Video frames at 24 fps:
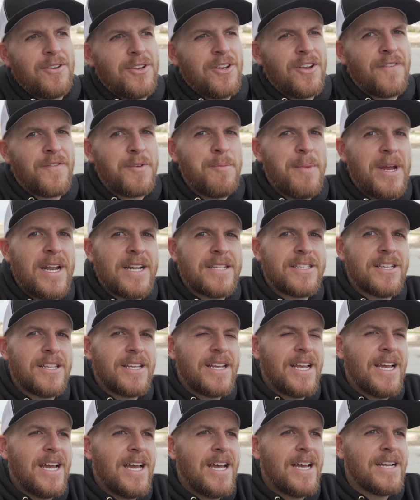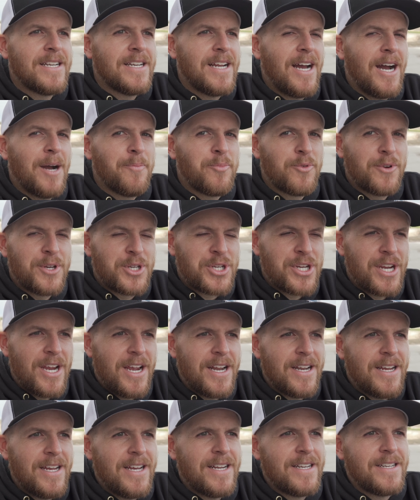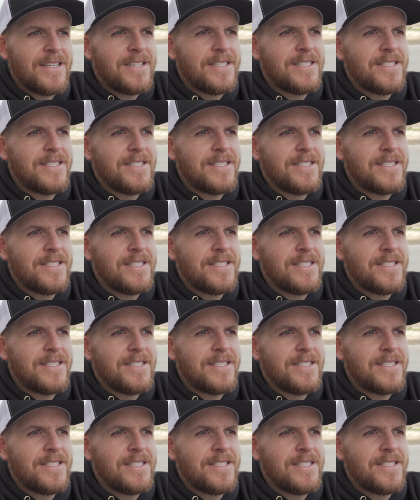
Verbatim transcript: If you made it to the end, I appreciate it.